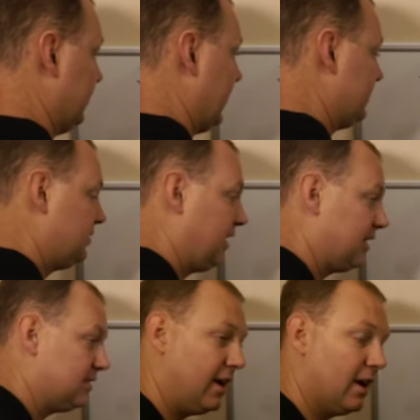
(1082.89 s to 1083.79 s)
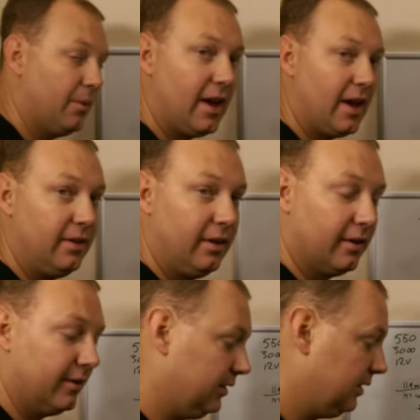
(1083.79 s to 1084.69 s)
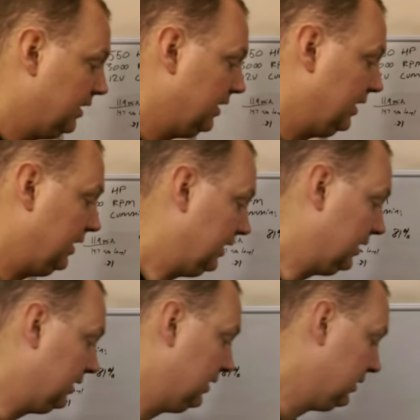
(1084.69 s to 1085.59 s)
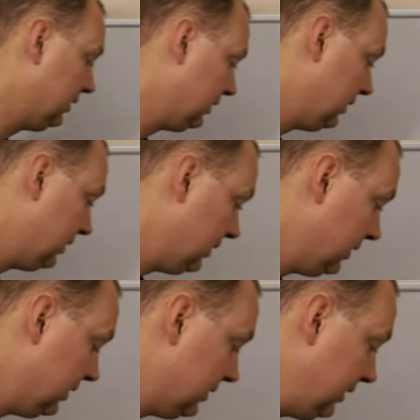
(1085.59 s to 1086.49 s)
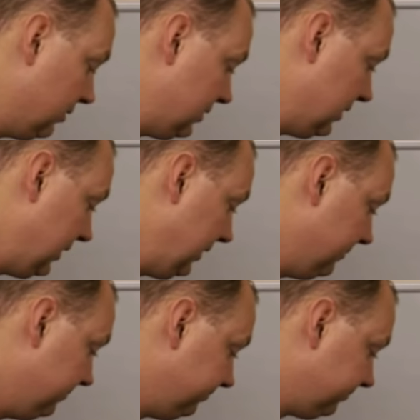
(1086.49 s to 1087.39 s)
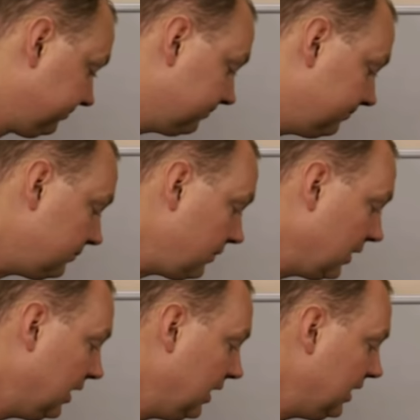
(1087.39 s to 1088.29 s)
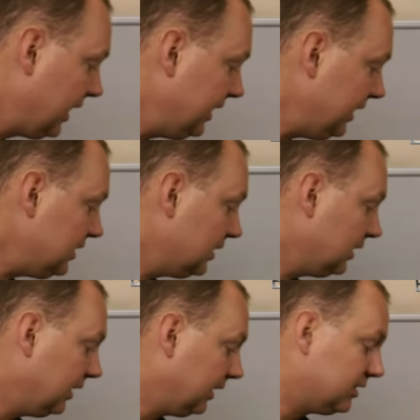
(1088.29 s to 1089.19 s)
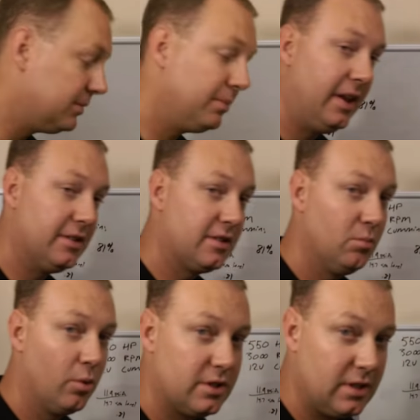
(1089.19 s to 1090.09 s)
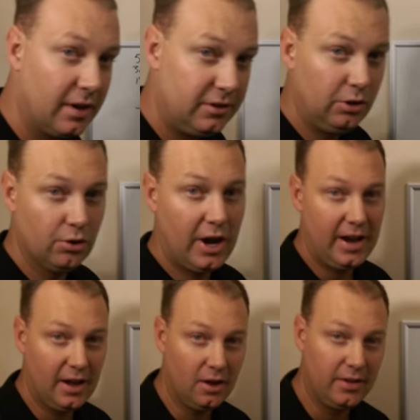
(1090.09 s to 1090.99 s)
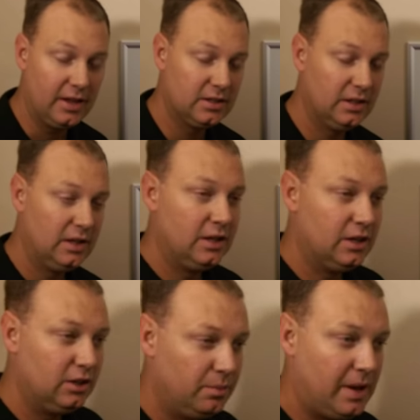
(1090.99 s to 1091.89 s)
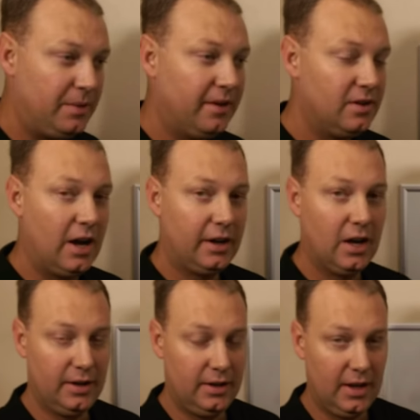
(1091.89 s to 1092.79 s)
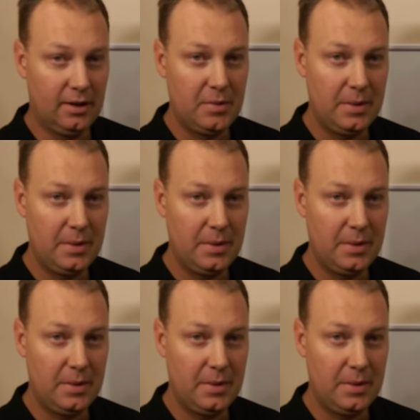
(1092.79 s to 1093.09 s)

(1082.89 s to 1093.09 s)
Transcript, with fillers: That's that's what we have here in Cedar City. I need to explain some more stuff to you right now that uh, you maybe have not gotten yet.